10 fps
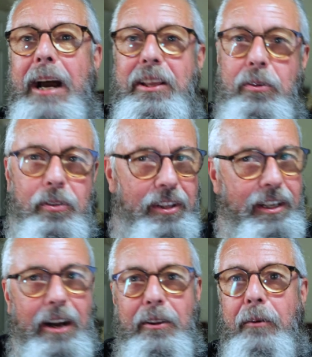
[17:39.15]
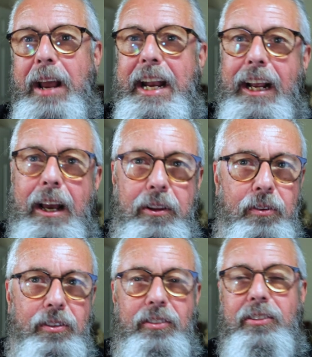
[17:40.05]
I use the color rating, I
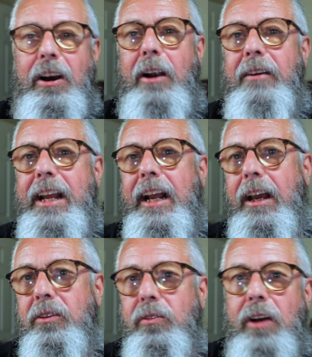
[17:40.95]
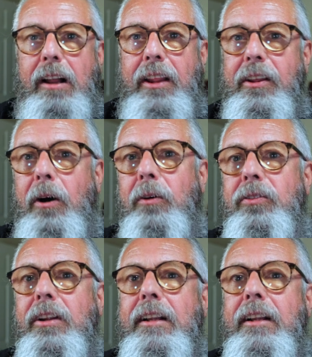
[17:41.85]
use the star rating, I use all of those.